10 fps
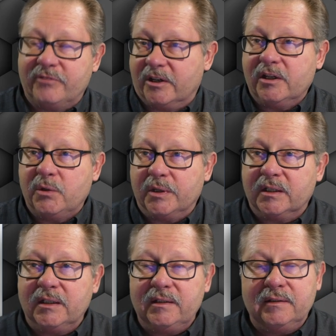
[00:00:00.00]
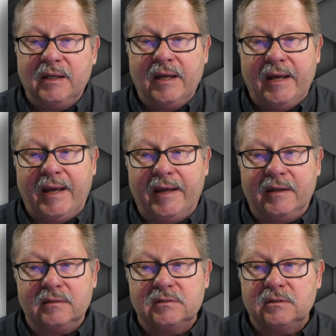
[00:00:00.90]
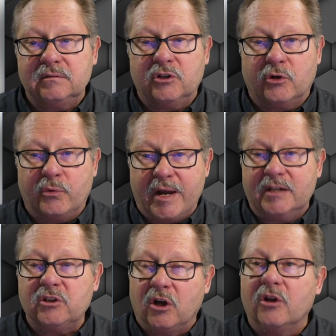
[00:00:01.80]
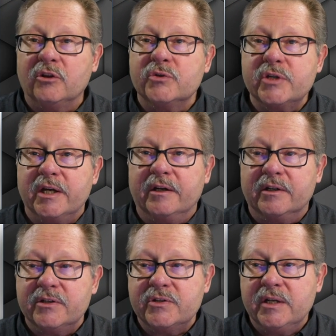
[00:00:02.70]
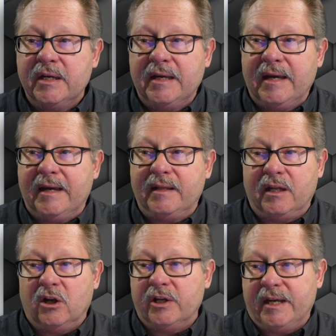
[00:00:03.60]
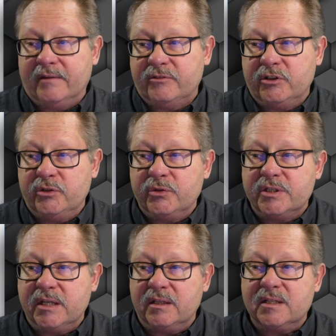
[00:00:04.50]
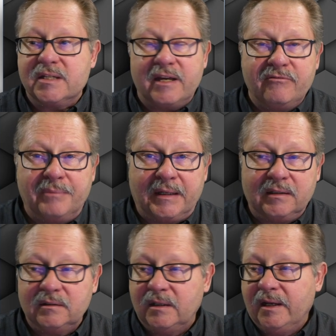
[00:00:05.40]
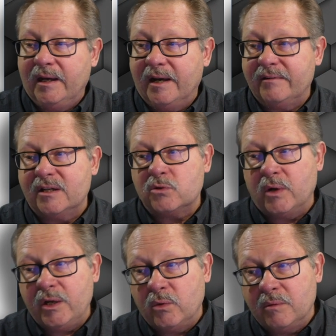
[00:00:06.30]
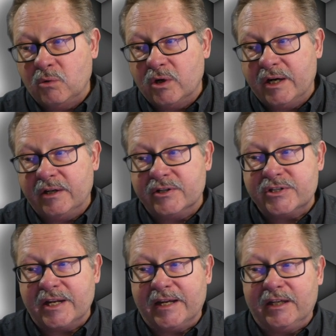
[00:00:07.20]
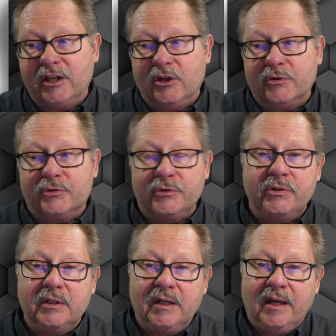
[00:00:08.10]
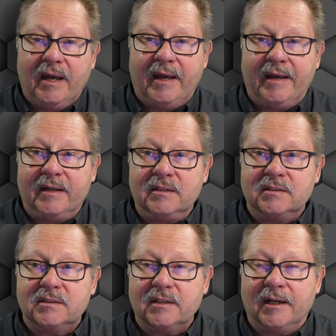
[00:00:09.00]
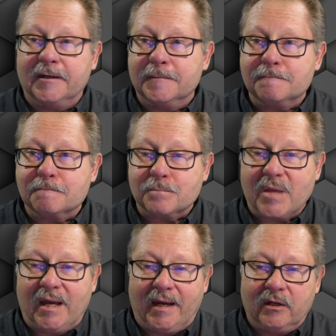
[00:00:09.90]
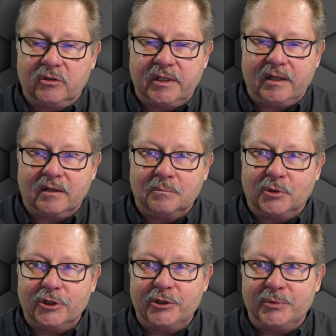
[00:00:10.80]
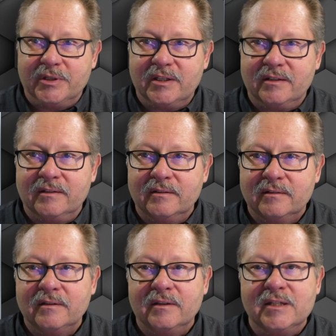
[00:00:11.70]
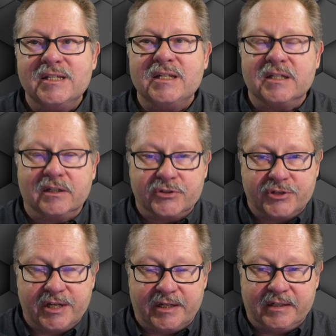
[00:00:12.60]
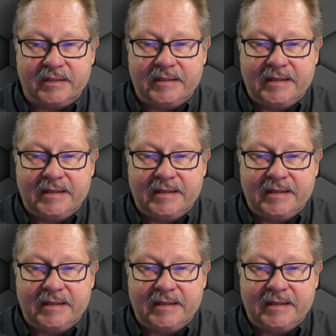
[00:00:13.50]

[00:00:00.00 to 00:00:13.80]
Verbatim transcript: fairly quickly and correct all those errors. And then all you have to do is hit the save button. I've got 21 more errors that I can go through, and I don't think I'll bore you with the details there.